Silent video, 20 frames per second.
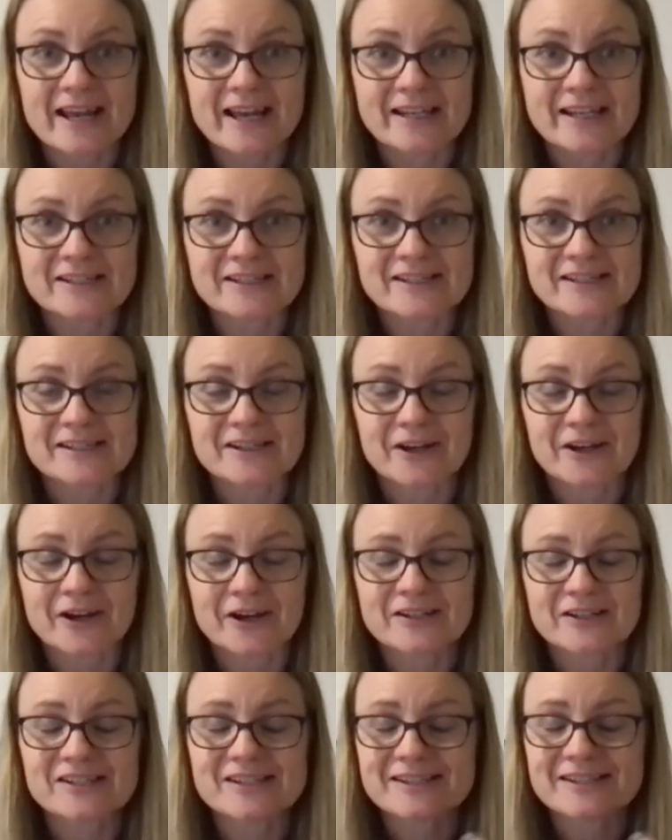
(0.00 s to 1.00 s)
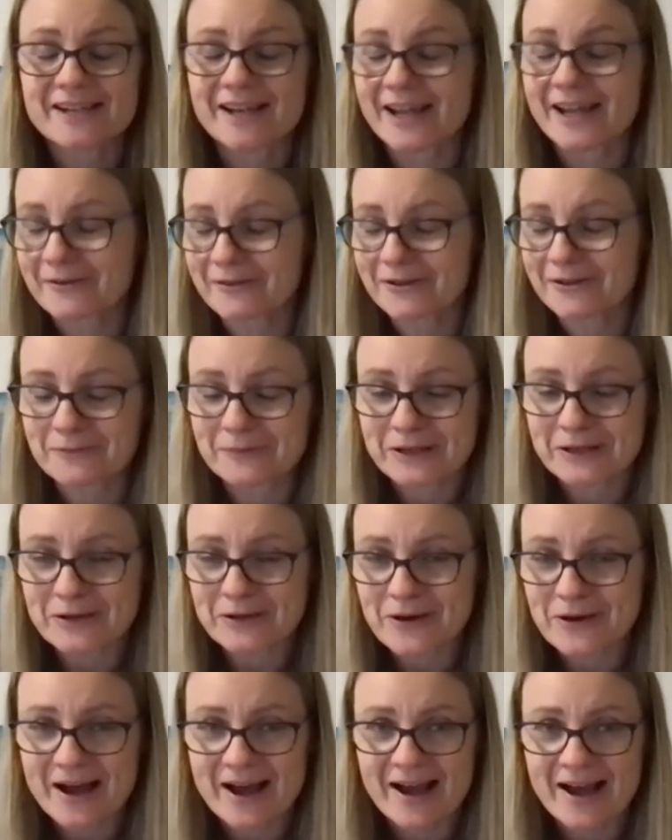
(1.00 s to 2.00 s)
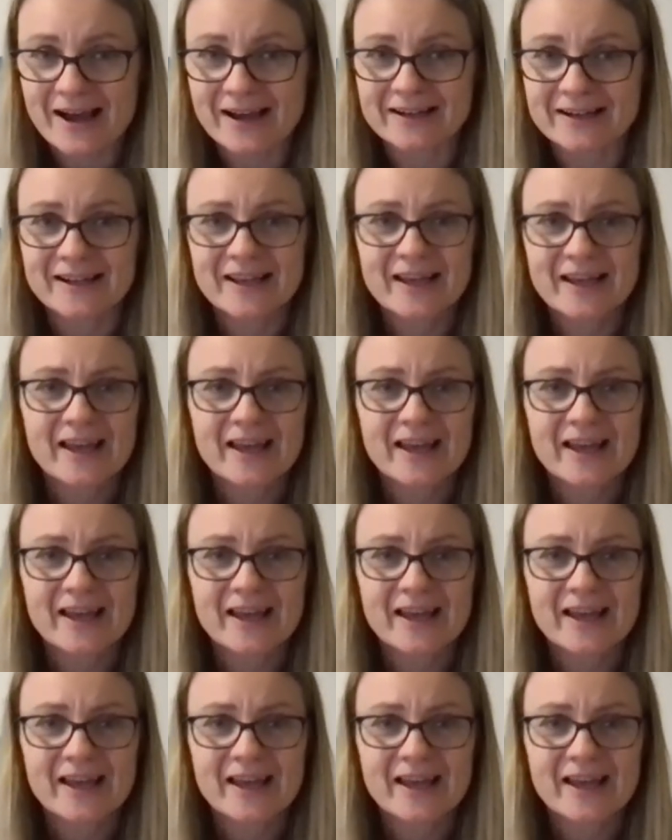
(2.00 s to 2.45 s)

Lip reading: and just go, share with me your heart.